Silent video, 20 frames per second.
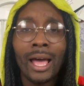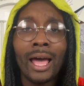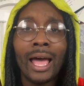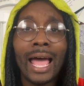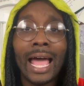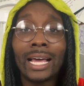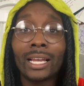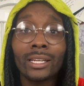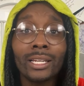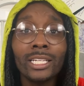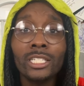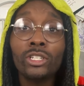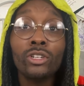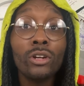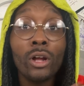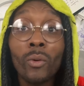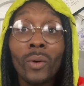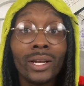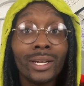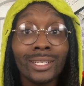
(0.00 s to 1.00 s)
At least, you know
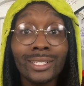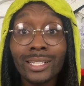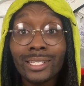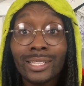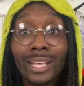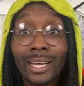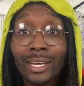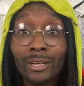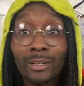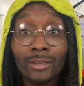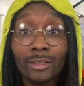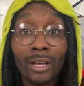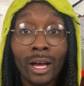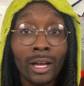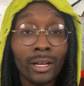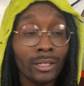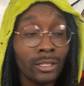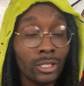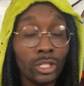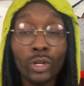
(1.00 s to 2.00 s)
what? This is like a
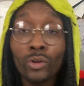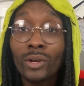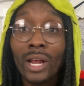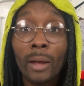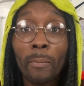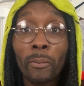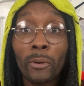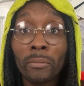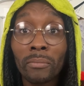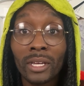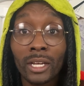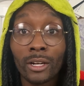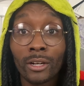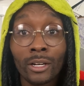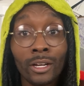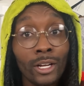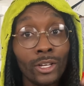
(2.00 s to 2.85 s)
2-day premiere.